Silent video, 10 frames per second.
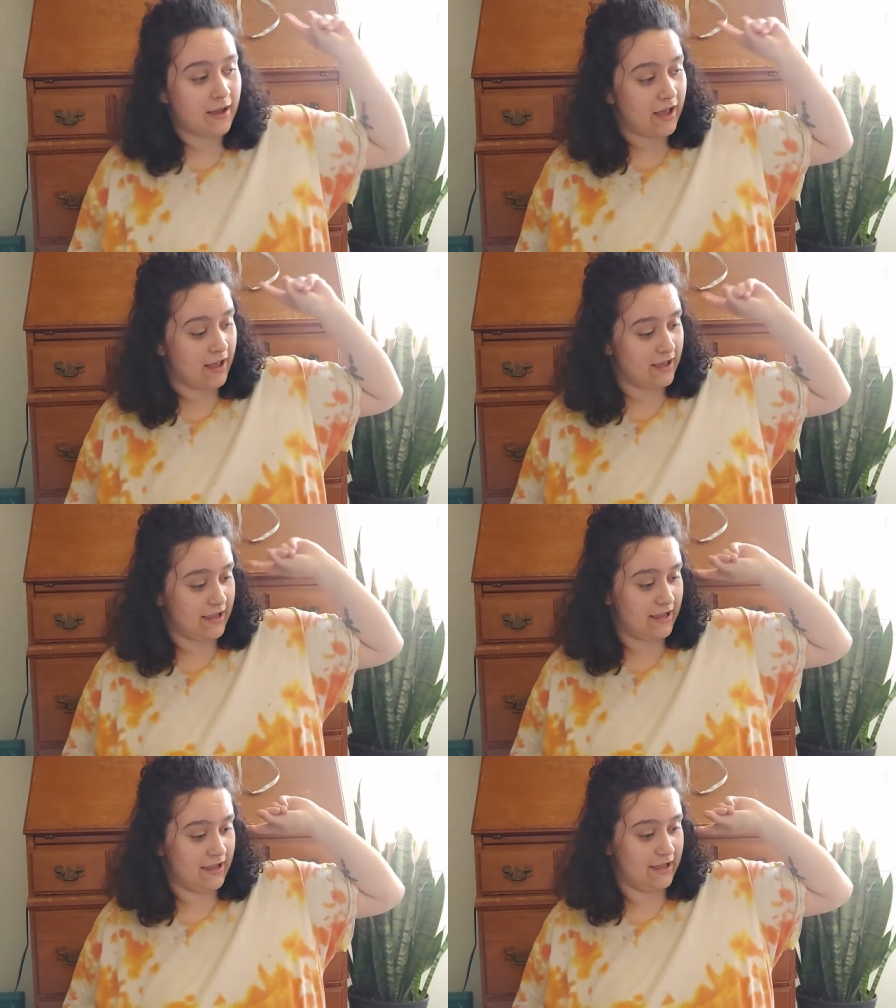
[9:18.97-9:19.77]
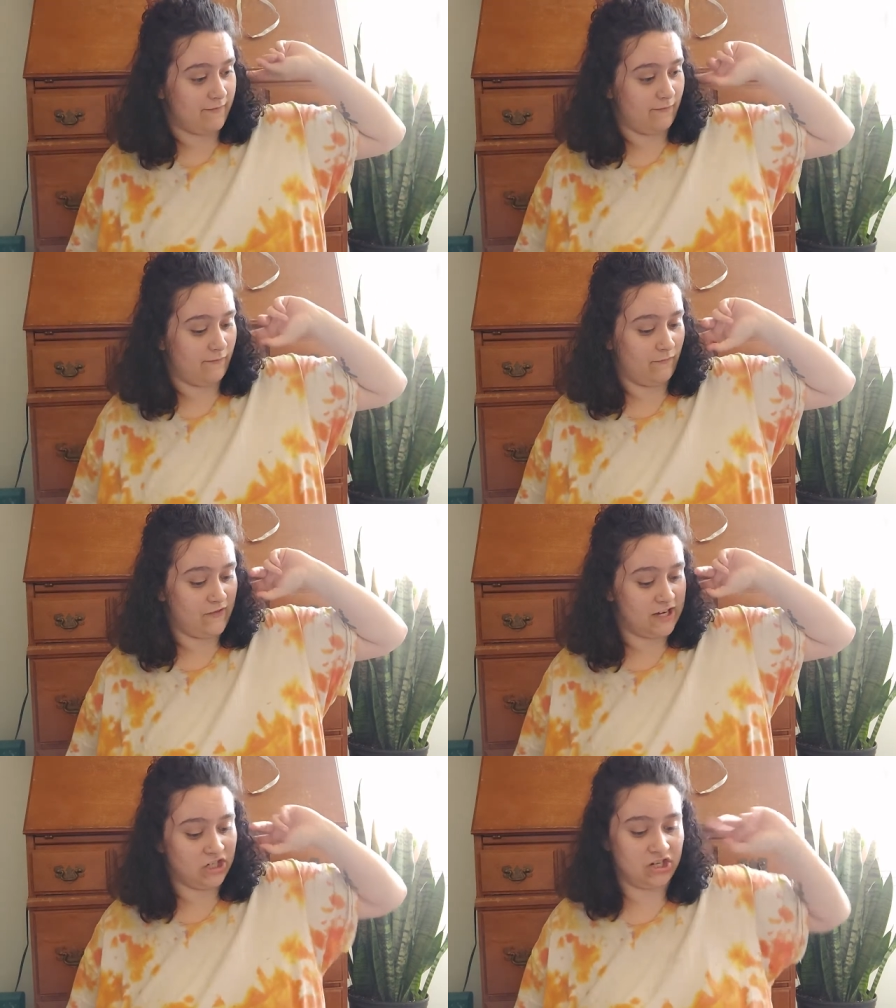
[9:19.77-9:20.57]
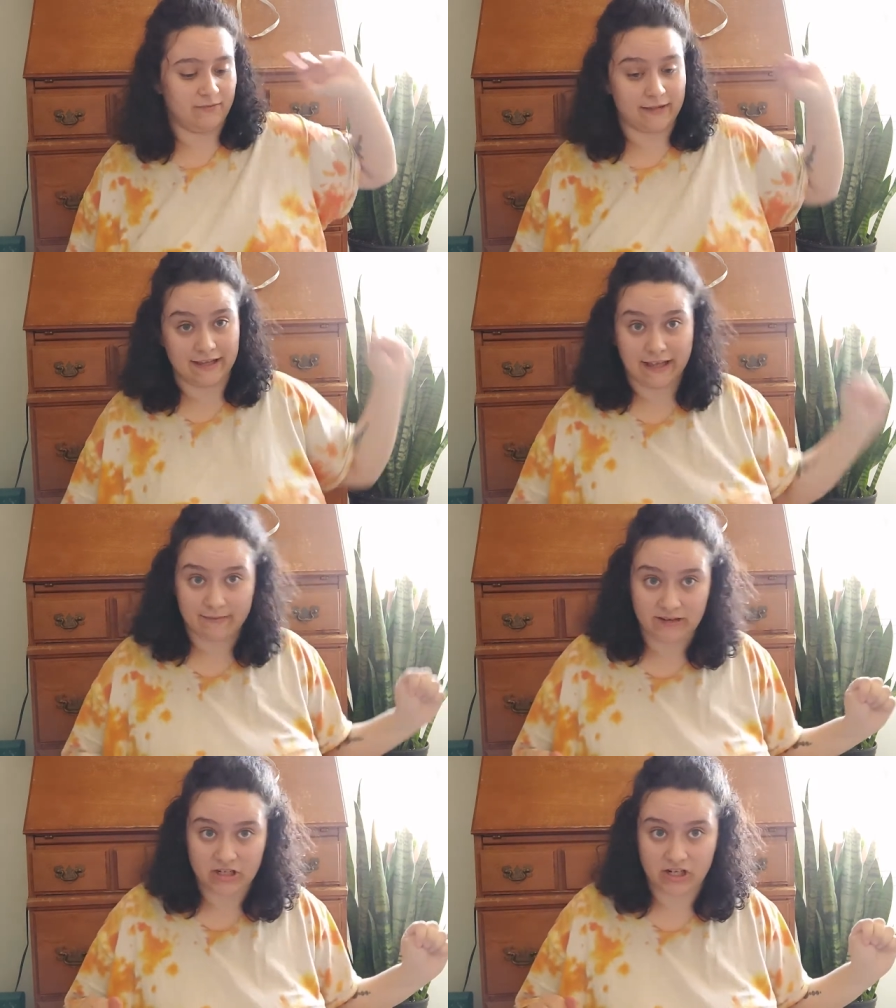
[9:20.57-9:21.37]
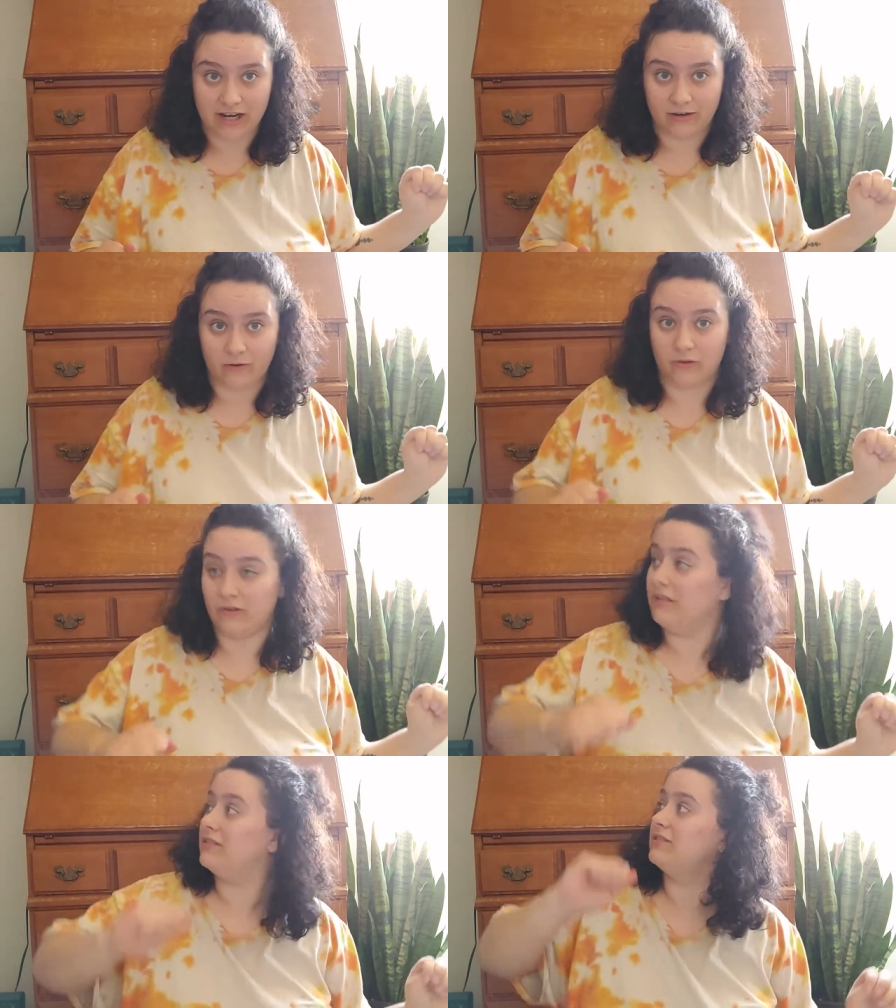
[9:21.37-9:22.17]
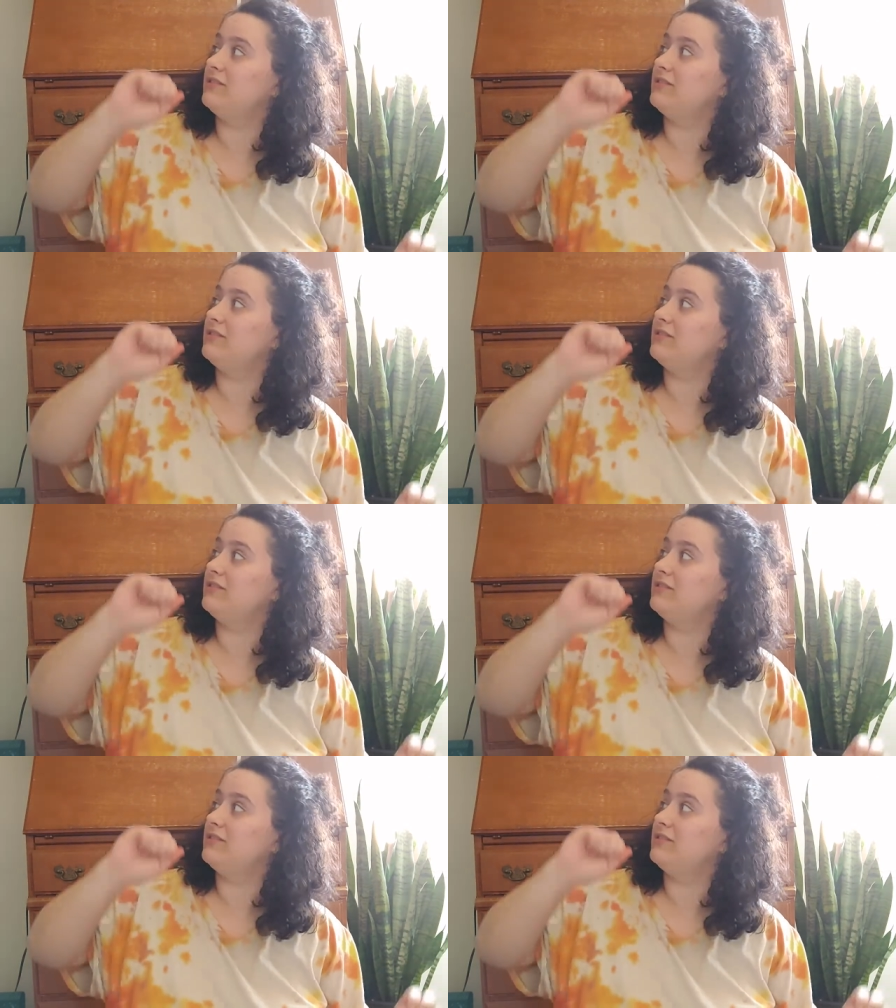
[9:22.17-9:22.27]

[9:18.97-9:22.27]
I am finishing my gaming channel